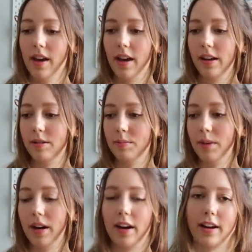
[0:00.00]
Um,
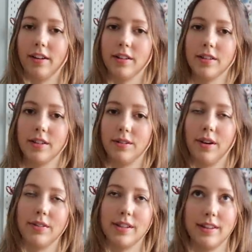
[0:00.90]
but I also,
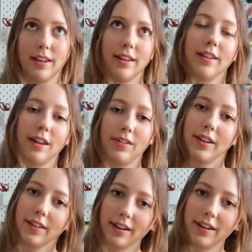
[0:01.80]
obviously
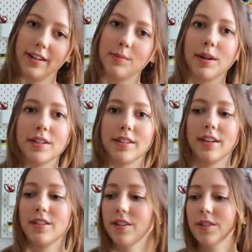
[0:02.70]
loving linen as much as I
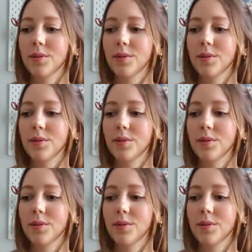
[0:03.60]
do,